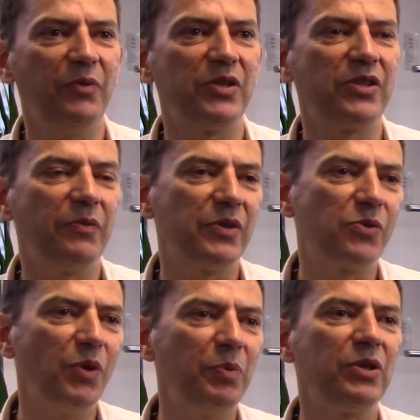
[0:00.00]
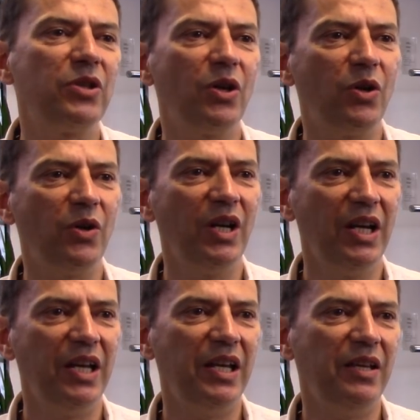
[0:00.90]
it's if it's Rippetoe,
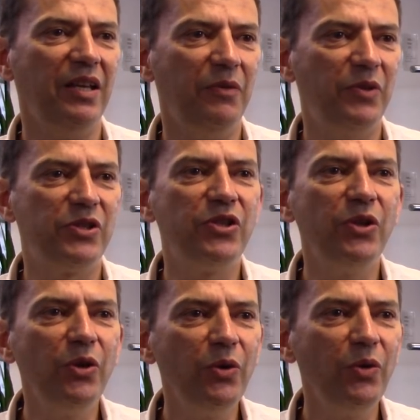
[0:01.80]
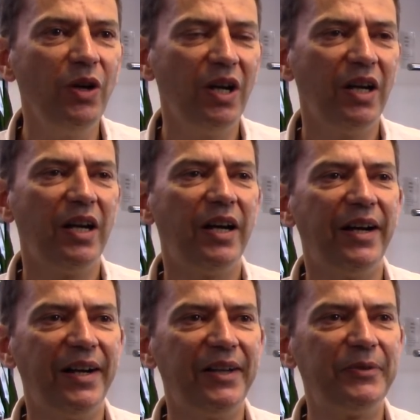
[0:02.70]
if it's you,
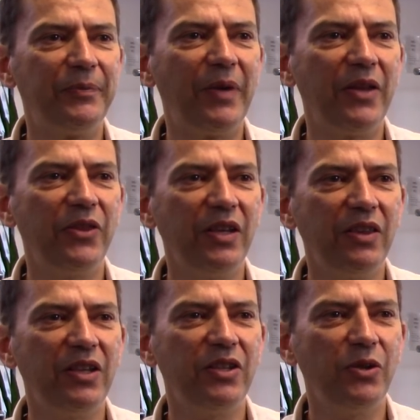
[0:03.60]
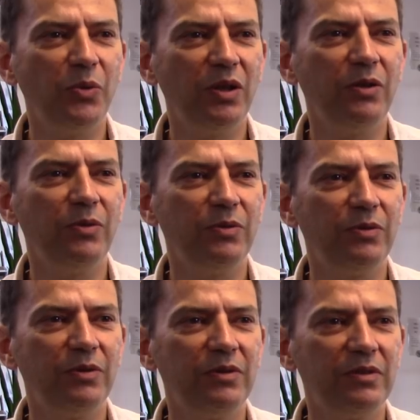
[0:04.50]
um, I think that you
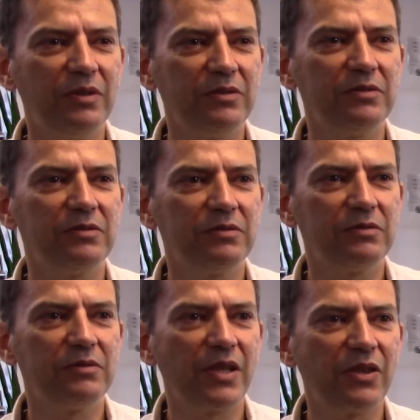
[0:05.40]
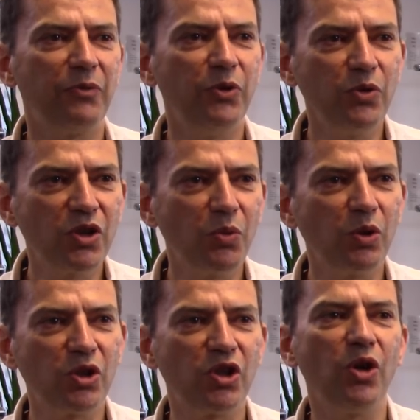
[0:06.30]
will uh, that the future
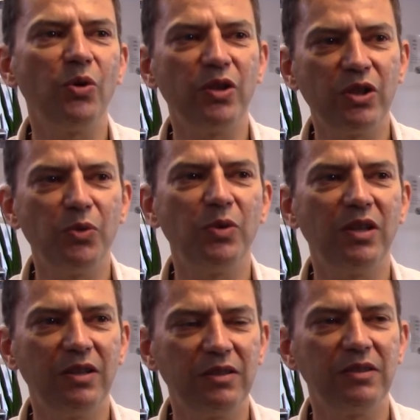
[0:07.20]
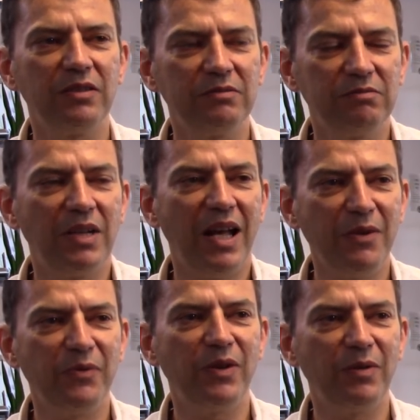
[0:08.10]
will show that you will
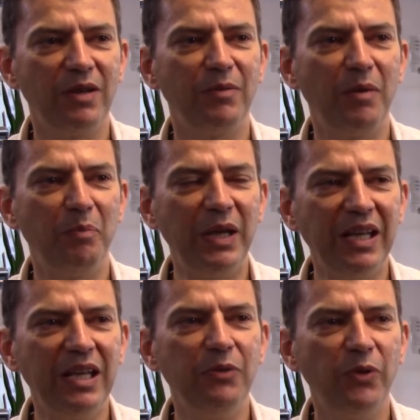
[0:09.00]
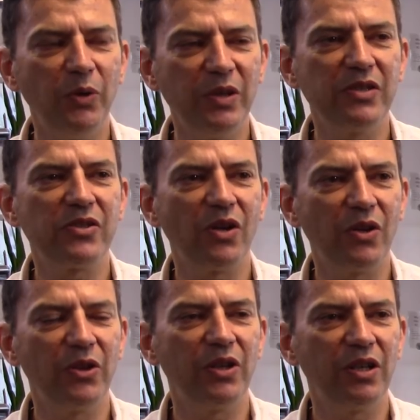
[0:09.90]
have a, a big influence
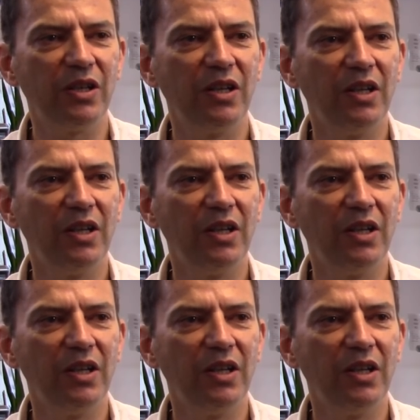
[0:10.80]
on the